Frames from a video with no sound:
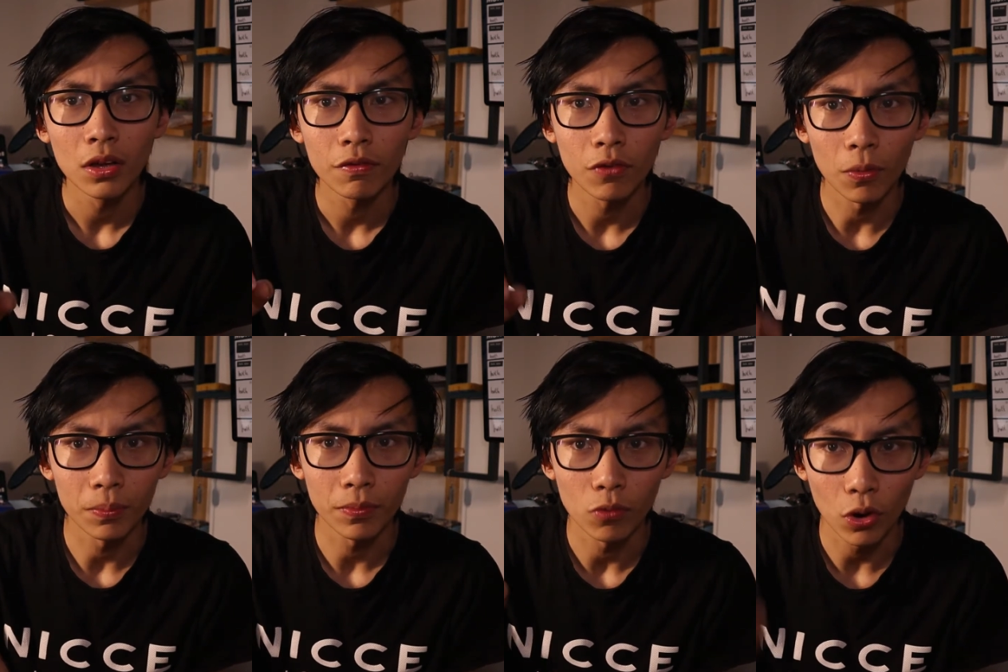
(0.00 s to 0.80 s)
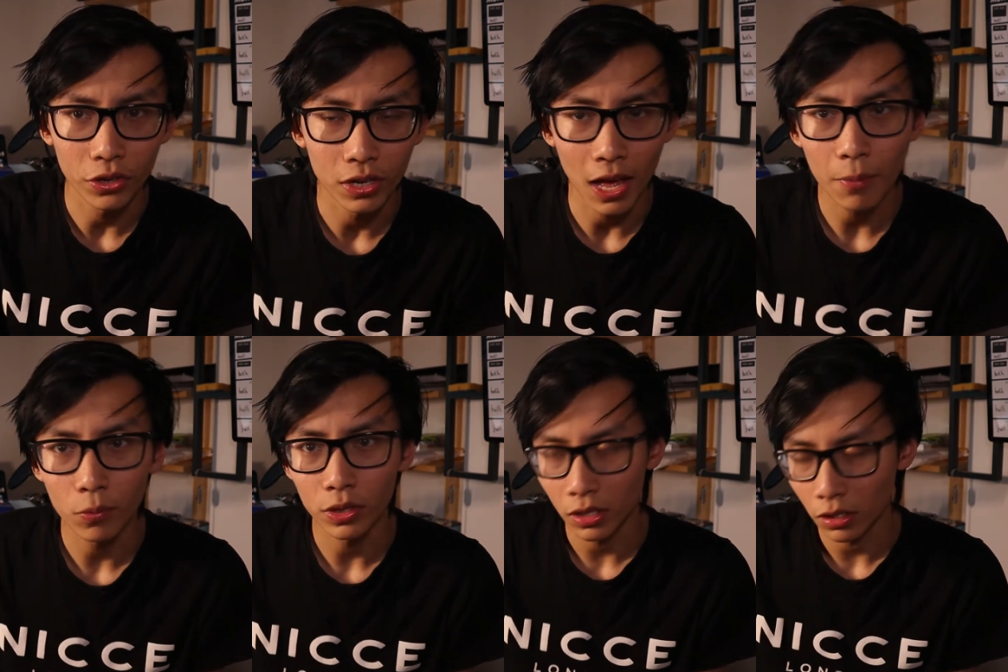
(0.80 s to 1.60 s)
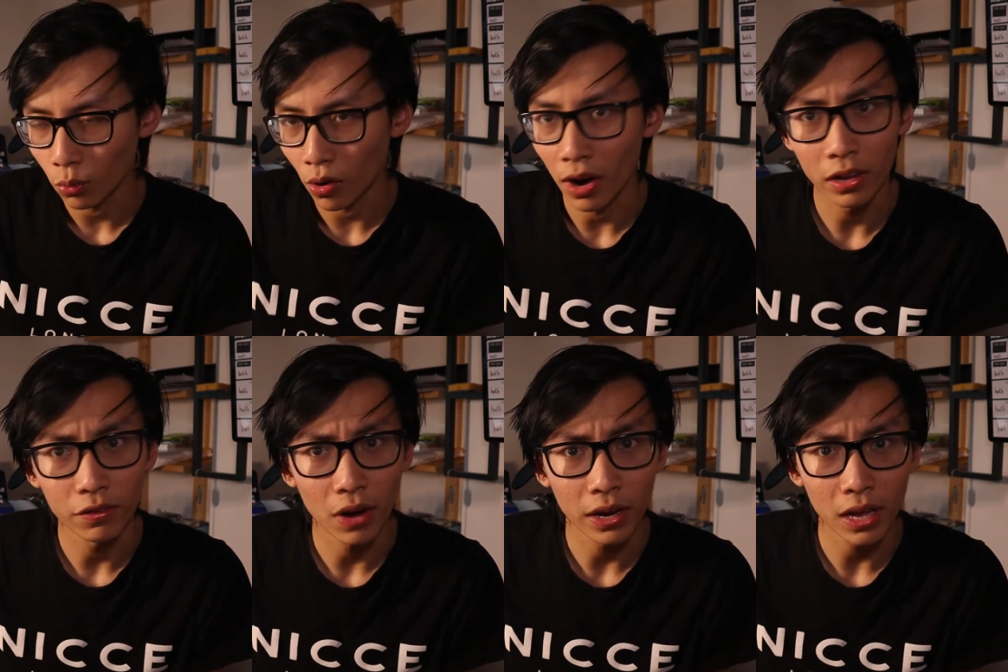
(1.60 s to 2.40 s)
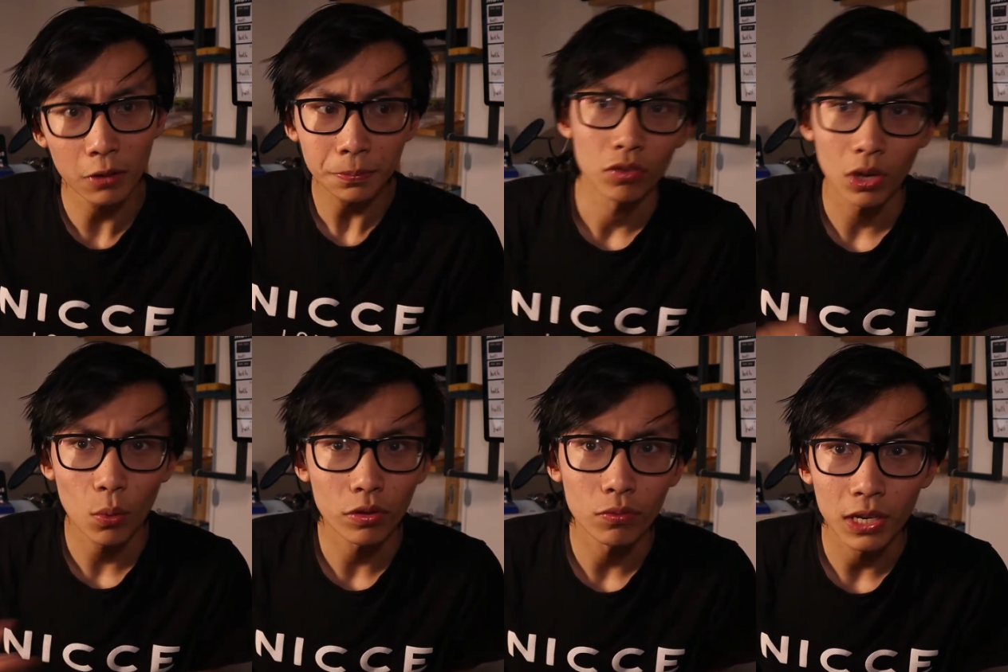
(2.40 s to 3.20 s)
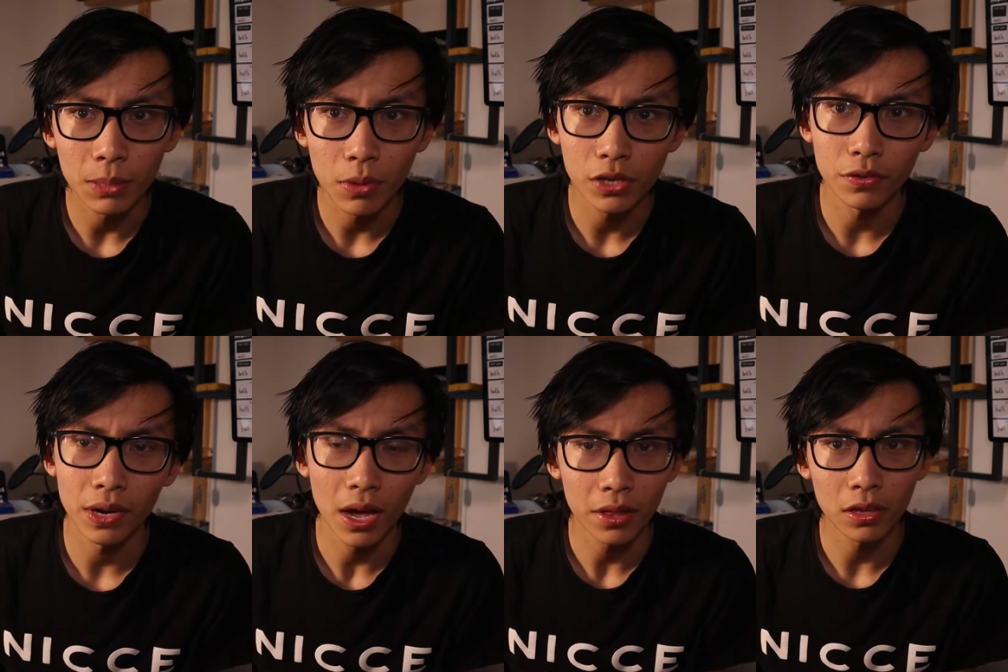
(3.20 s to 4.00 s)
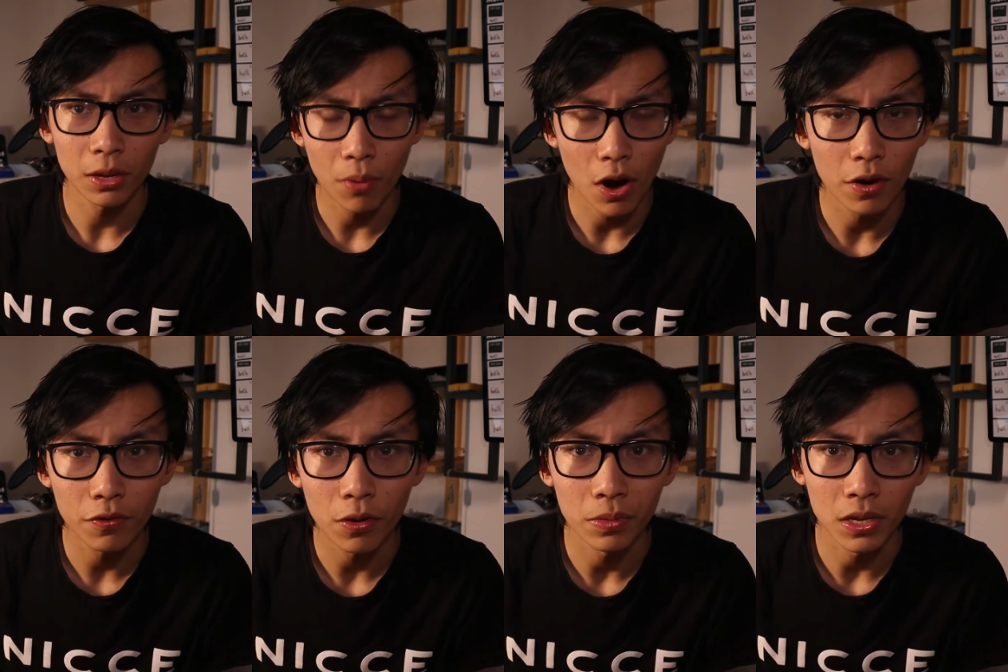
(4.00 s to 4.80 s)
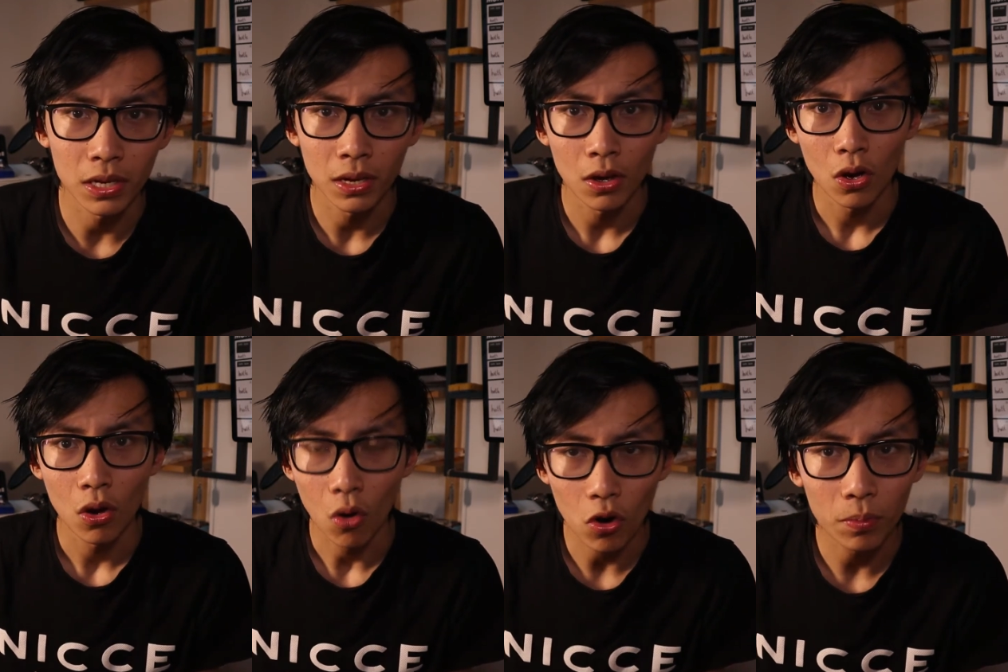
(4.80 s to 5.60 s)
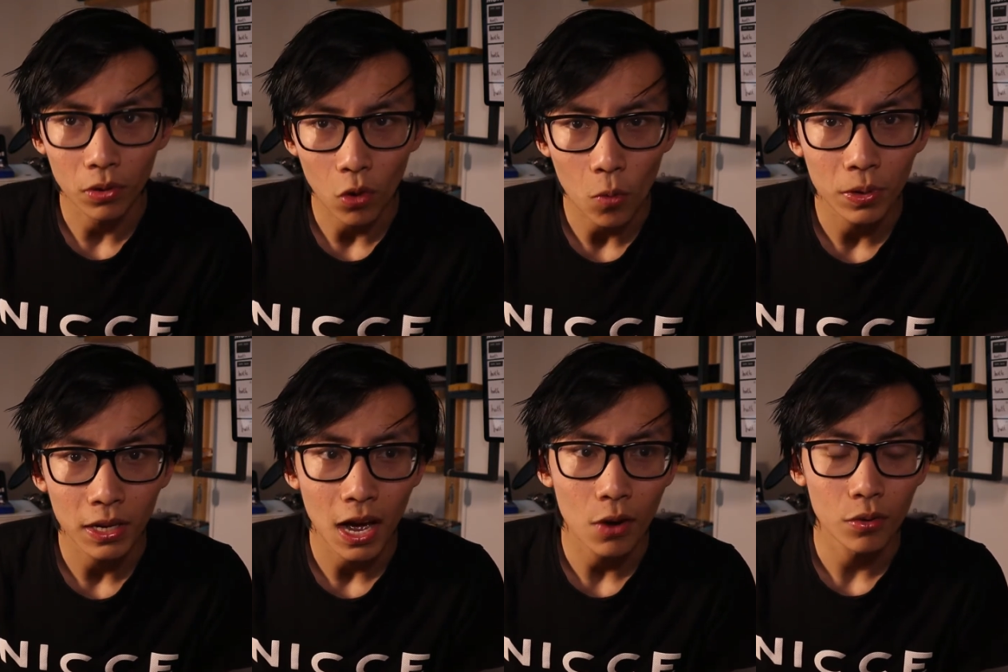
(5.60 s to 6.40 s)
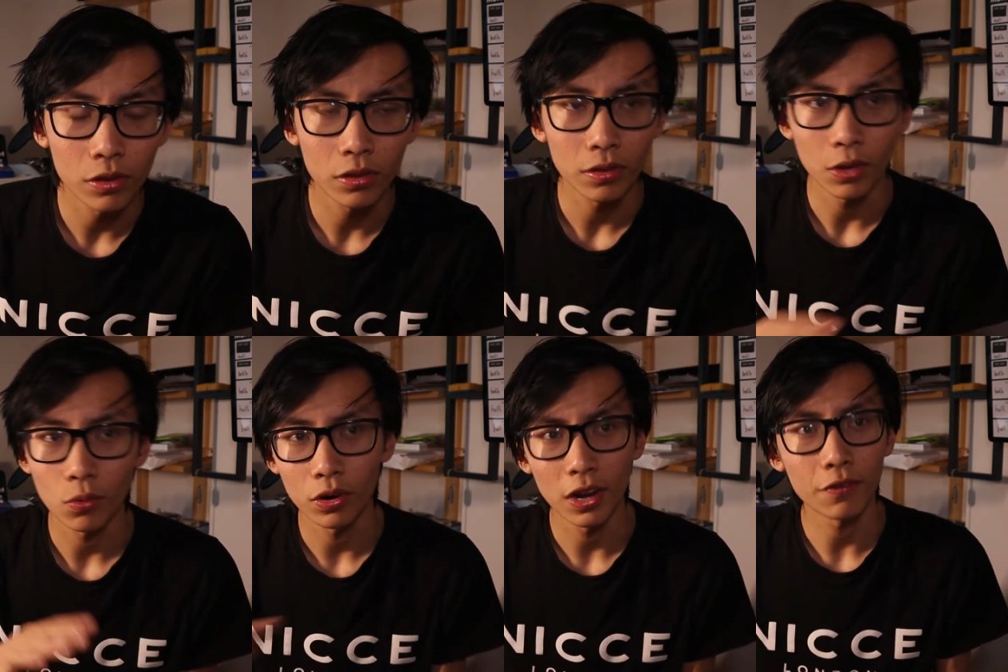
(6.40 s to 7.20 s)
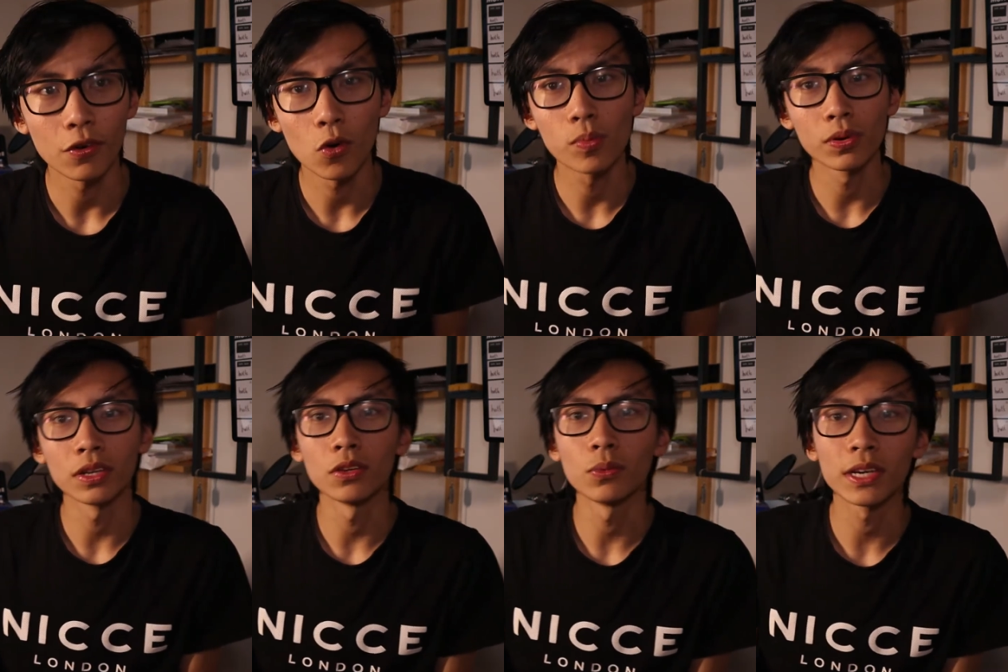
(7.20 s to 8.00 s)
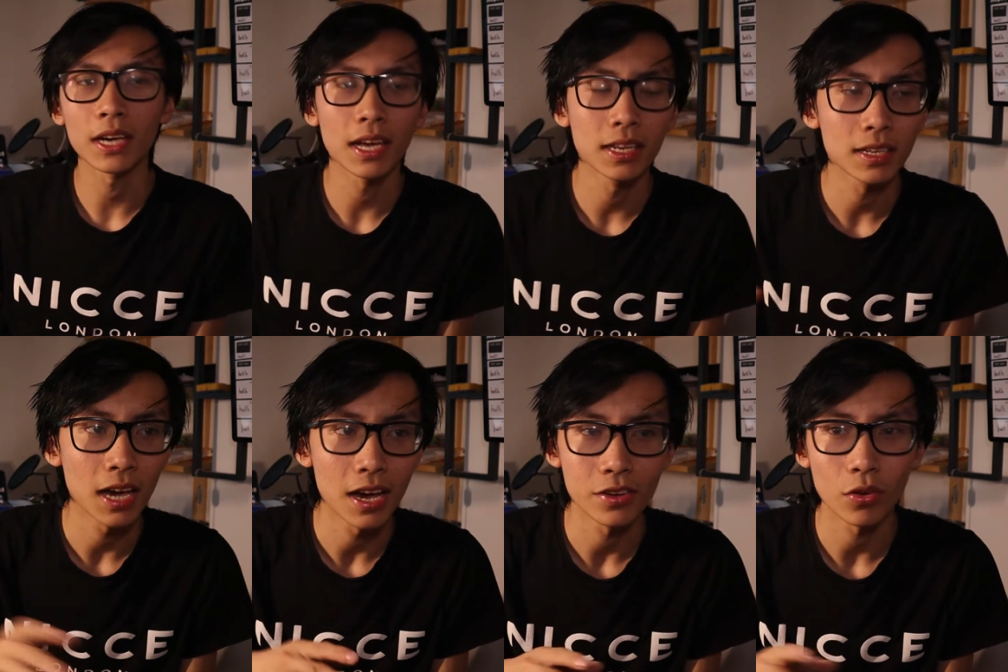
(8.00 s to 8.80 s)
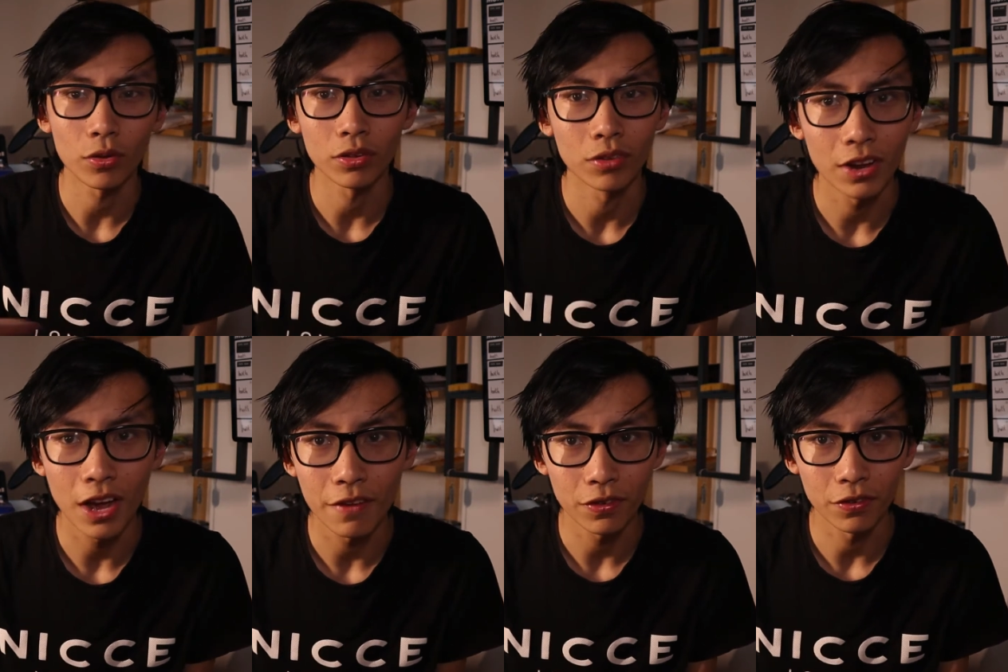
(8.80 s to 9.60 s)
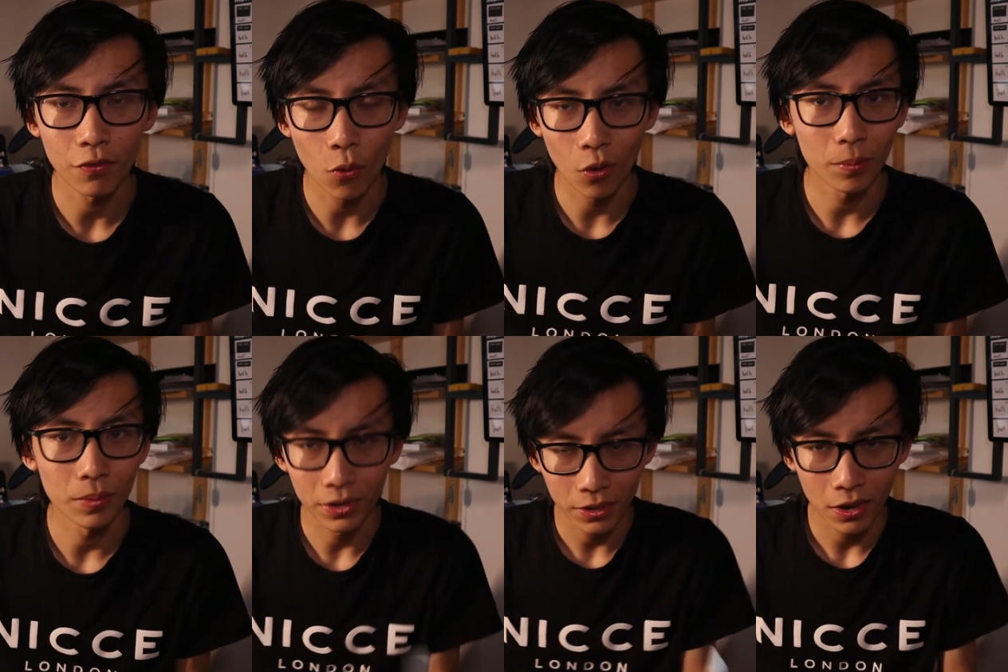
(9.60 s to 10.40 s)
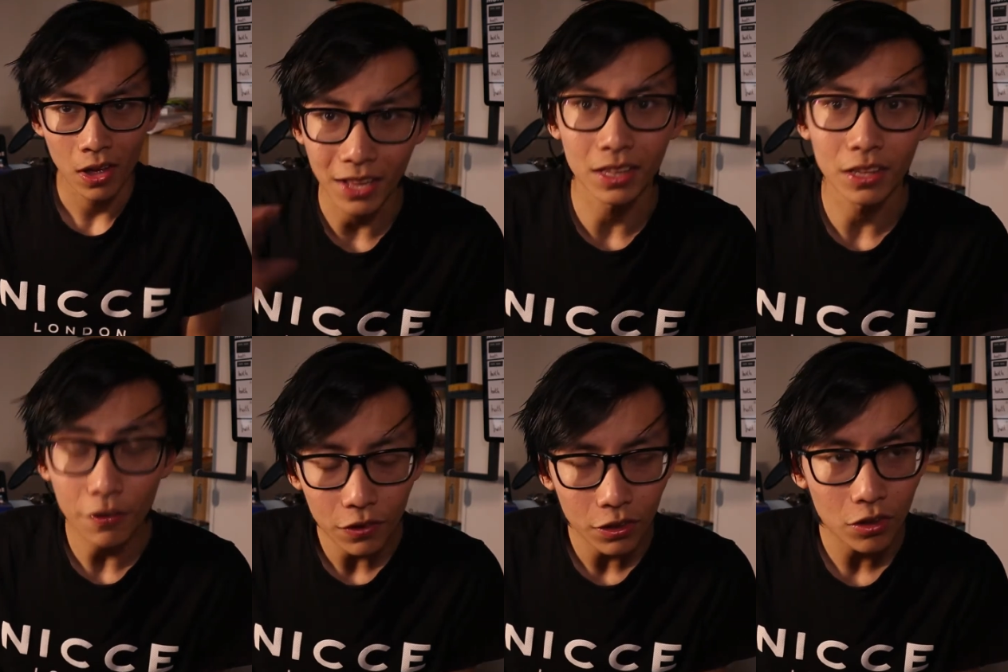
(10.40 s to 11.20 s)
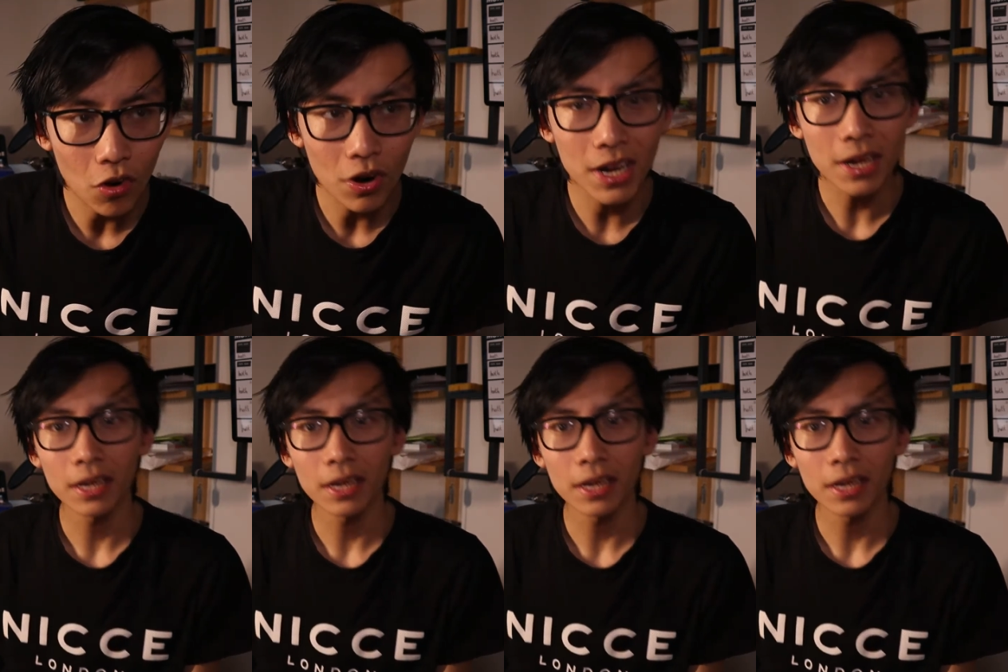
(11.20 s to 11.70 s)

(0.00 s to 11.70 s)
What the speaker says: from Rotterdam, which is where I live right now. So that wasn't really much of a hassle, apart from the horrible opening hours. They were never open in the weekend, and also not after 4, but that's a different story.